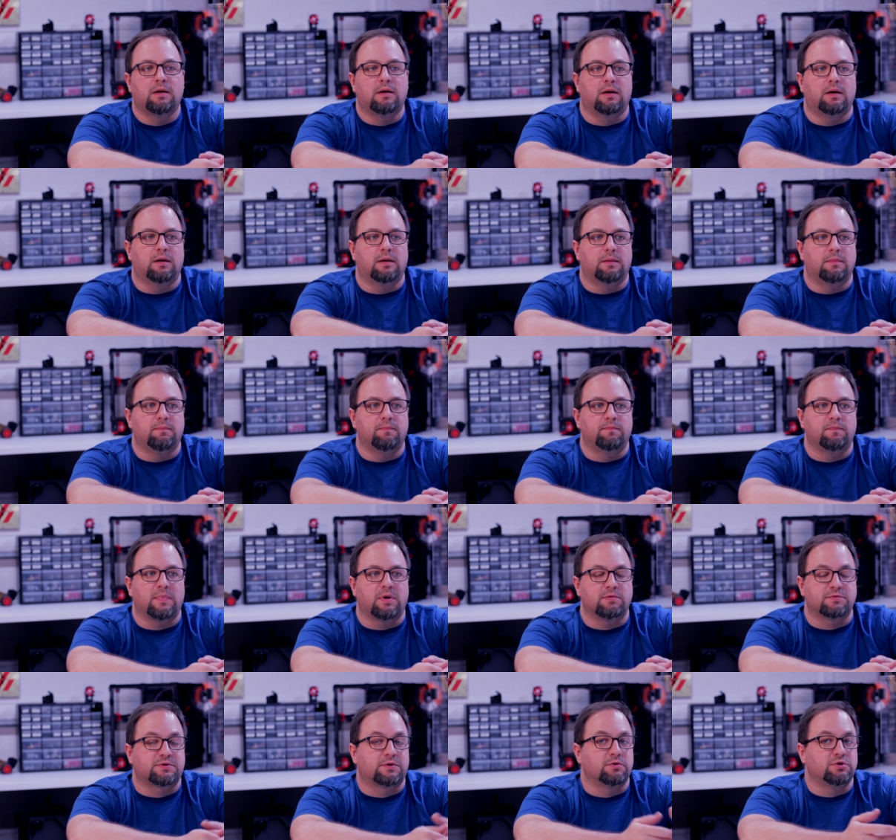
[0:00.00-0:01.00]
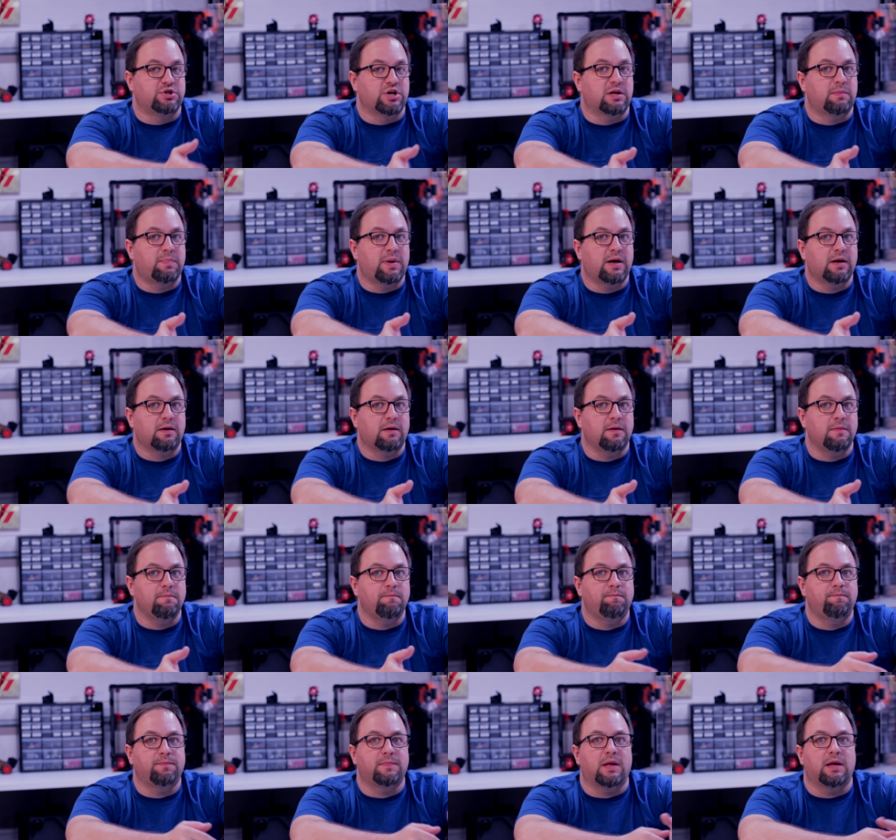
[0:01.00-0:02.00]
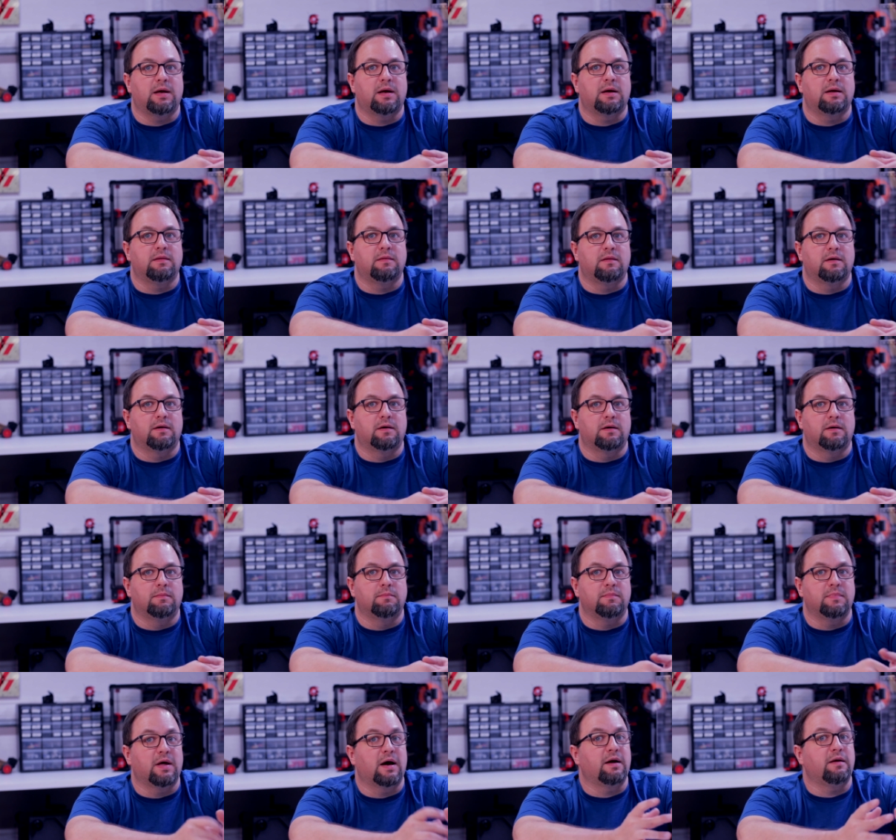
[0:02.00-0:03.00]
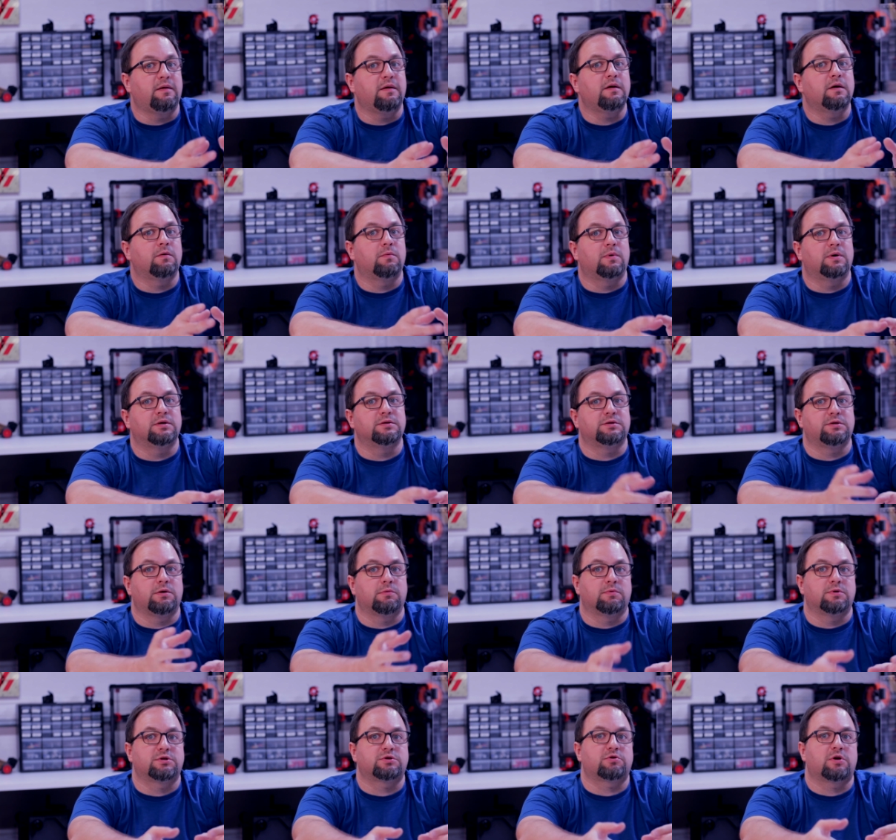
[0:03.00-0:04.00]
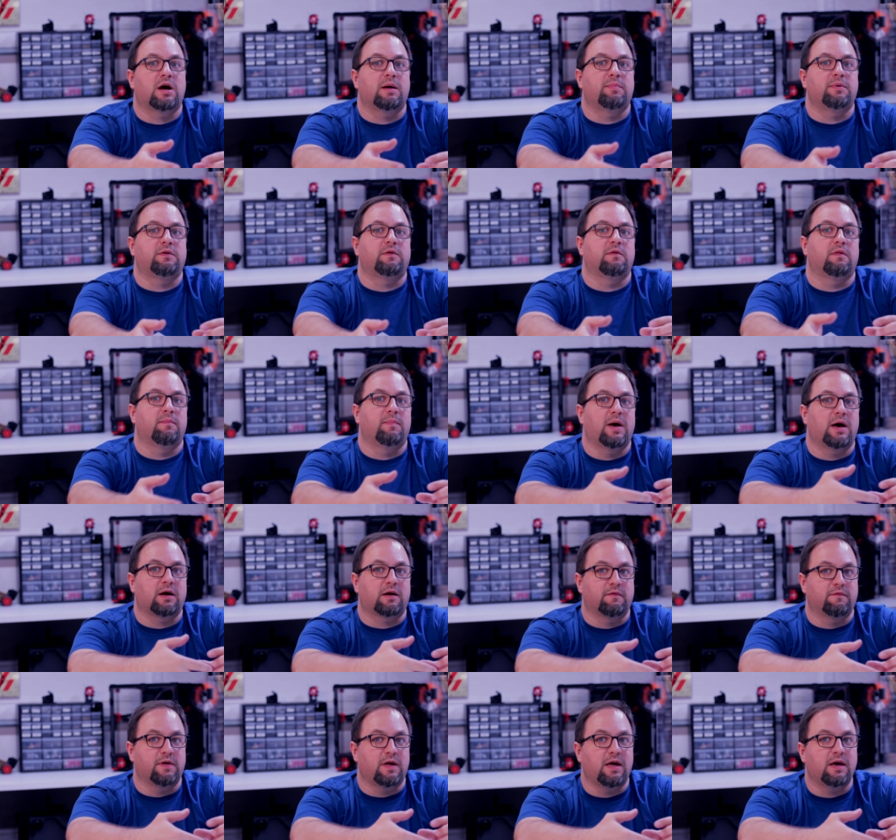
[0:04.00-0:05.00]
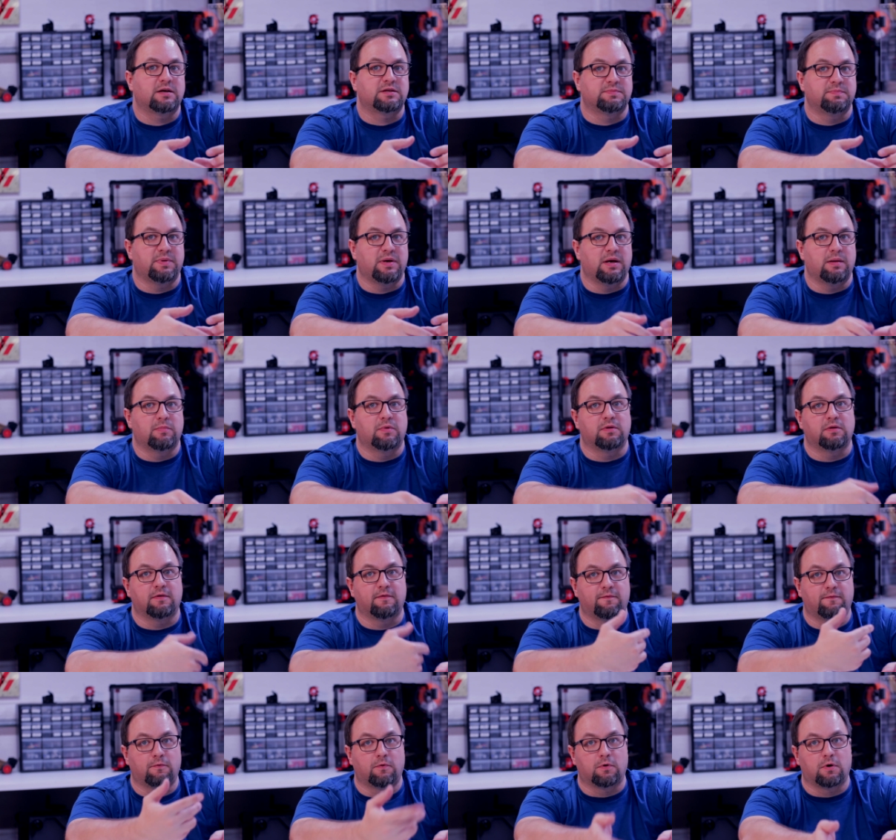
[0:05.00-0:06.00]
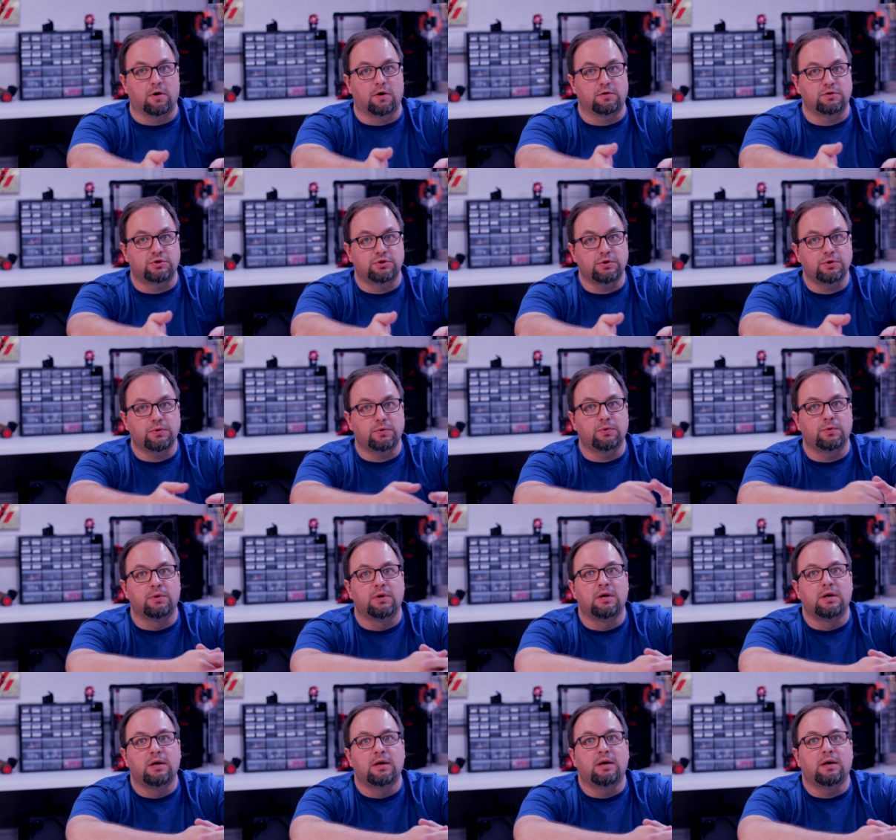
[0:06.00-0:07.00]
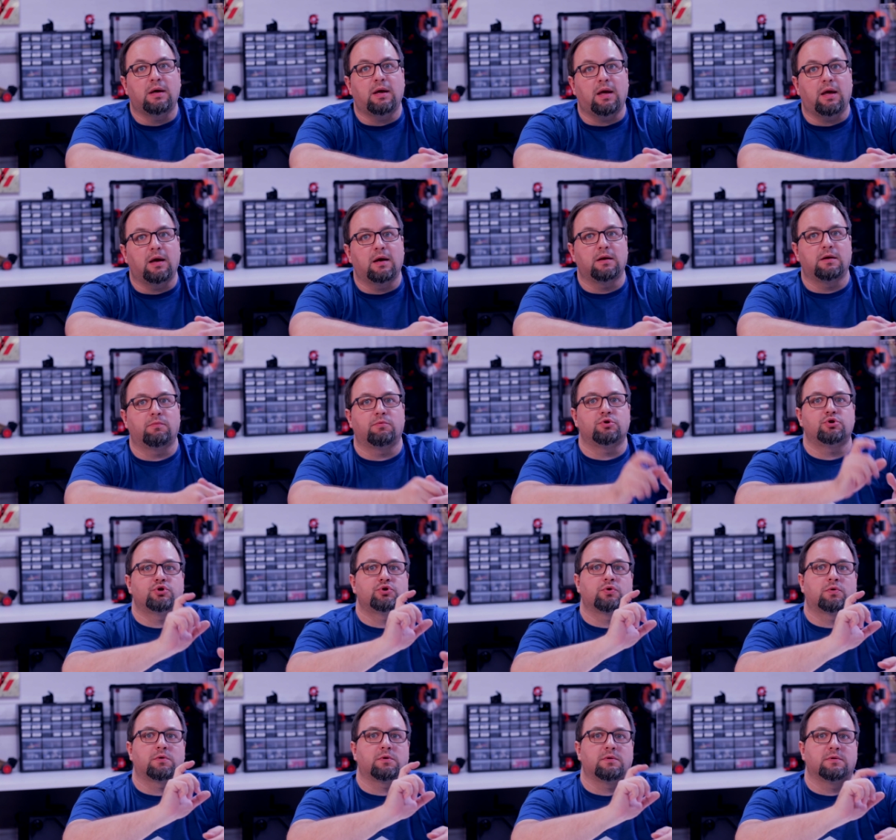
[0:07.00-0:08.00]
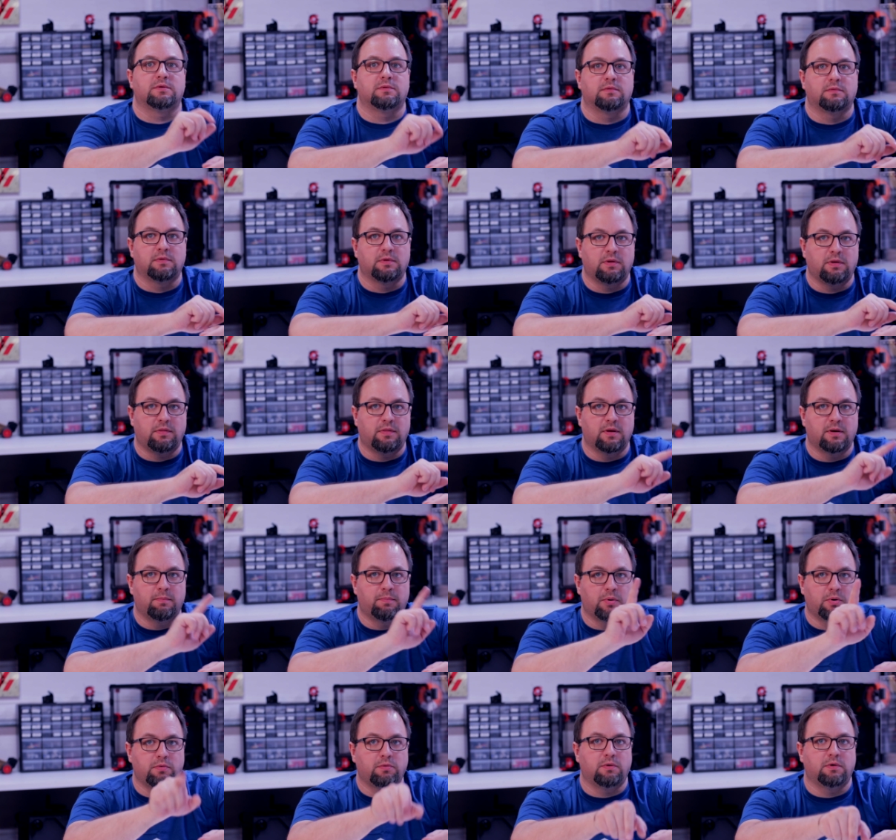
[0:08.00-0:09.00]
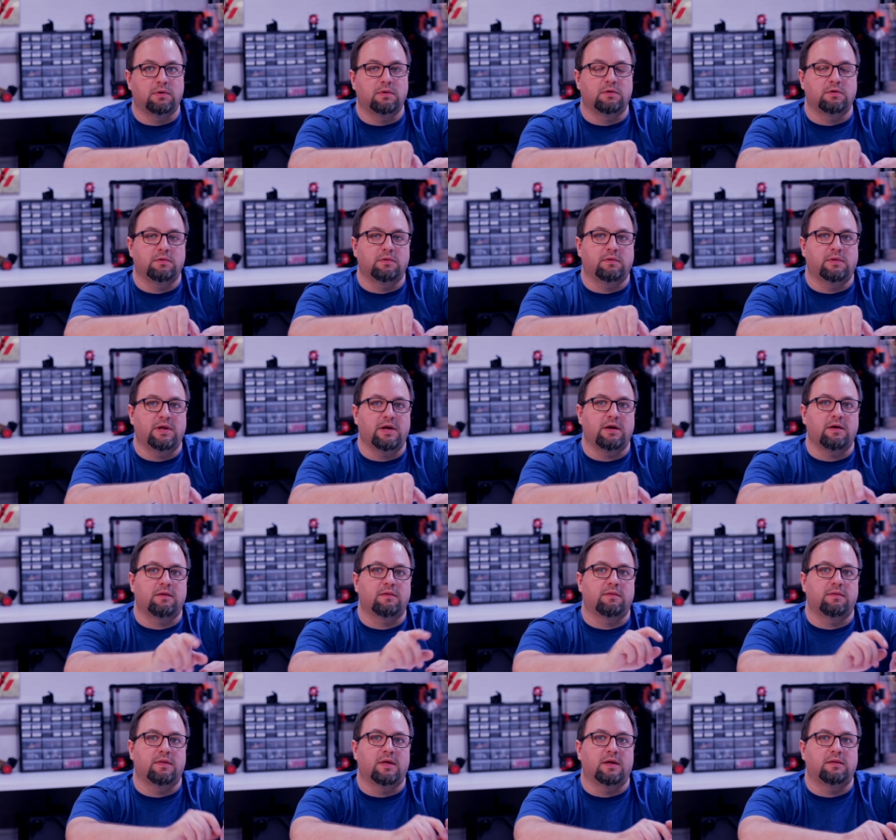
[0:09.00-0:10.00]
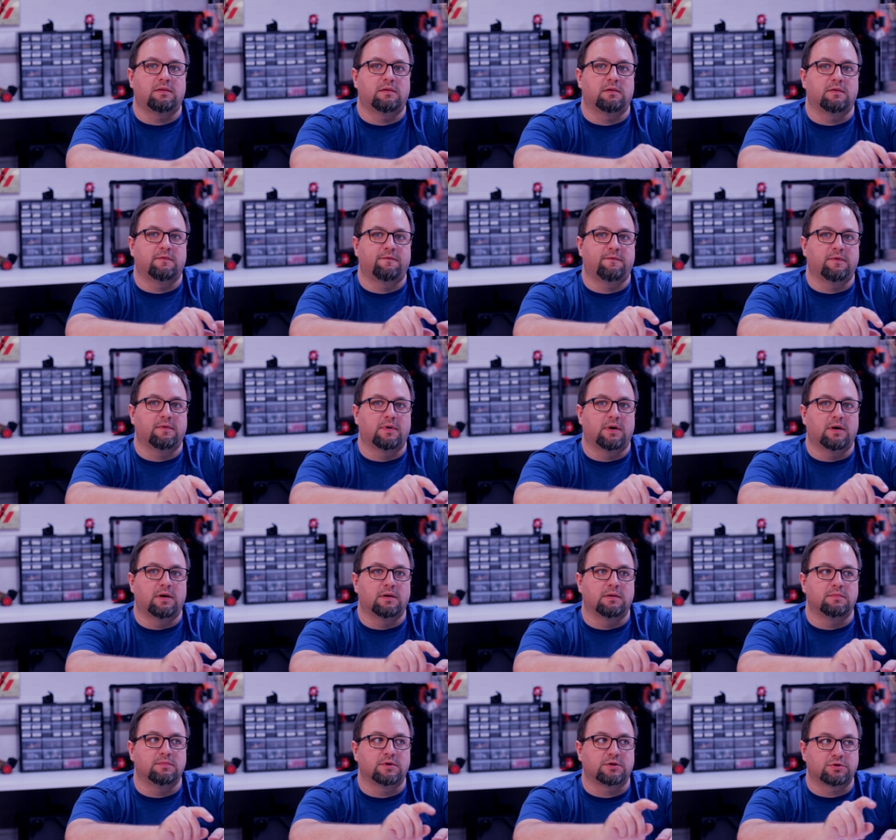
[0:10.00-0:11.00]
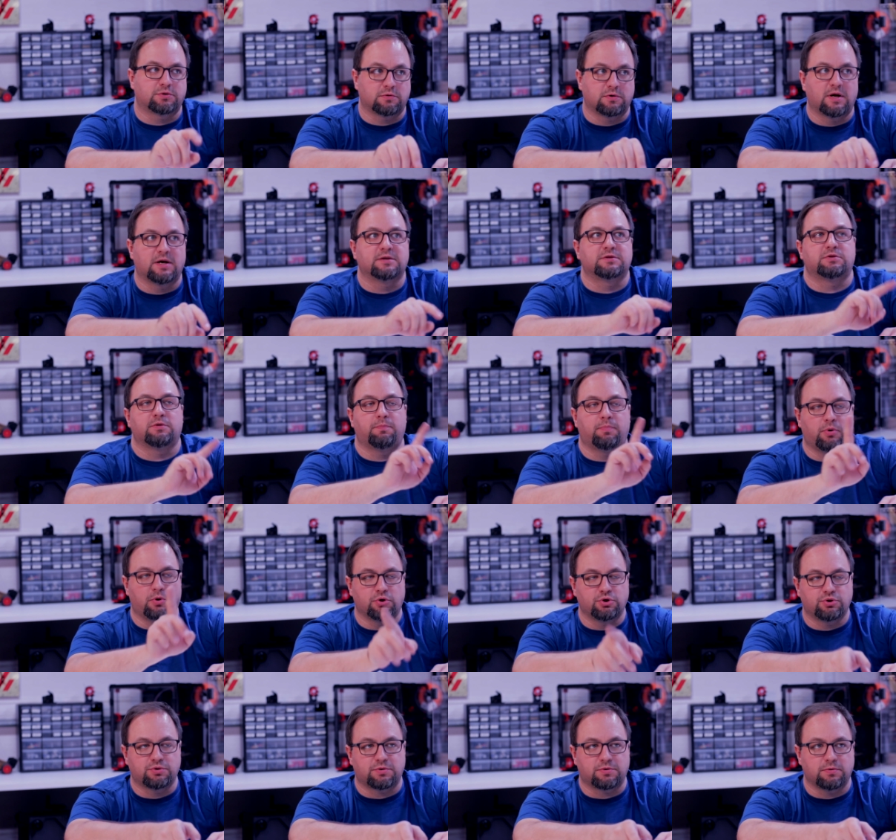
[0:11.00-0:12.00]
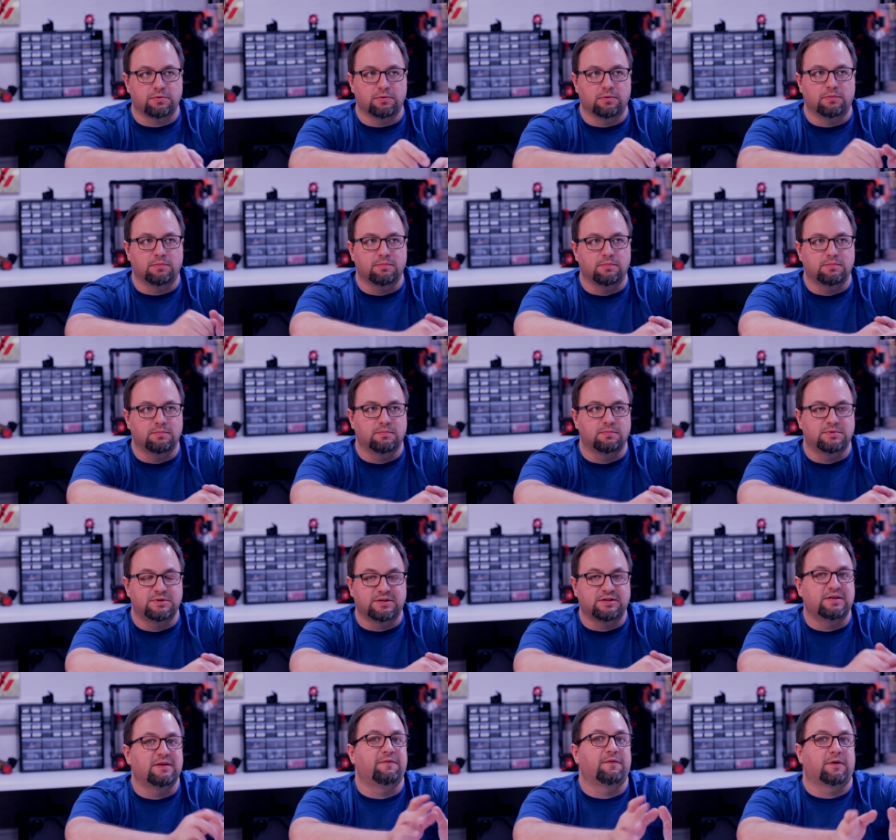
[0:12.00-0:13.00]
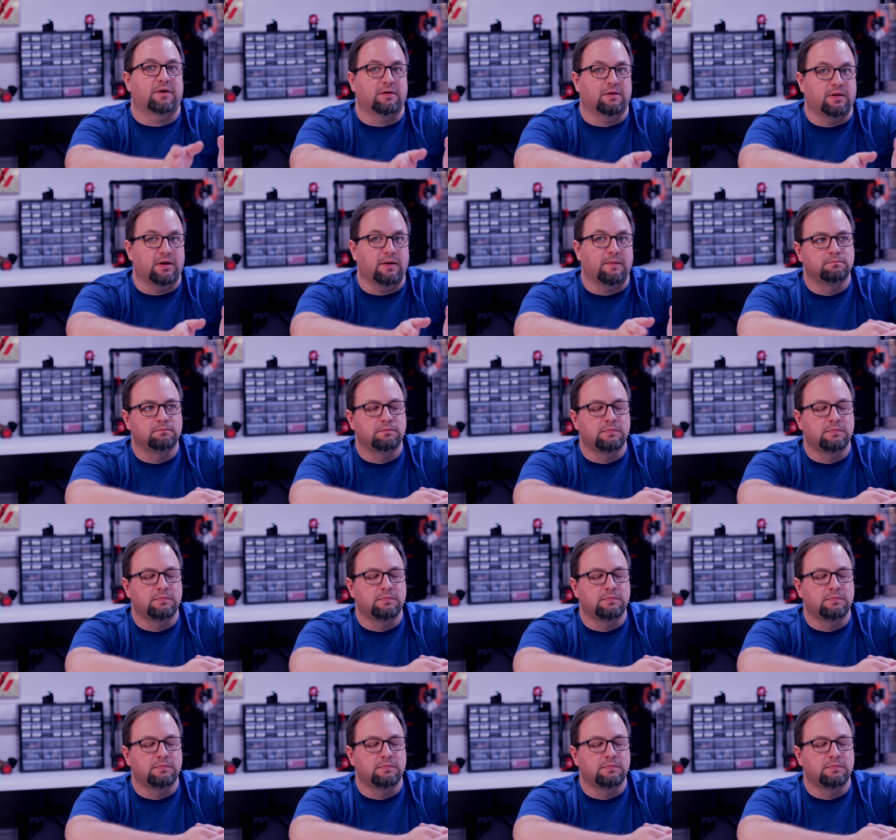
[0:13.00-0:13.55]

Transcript: Um, it was called Jetpack, and uh, the idea was you would strap it to the back of the X beam on the Voron 2, and it would shorten the Bowden length that the uh, extruder has to push through significantly.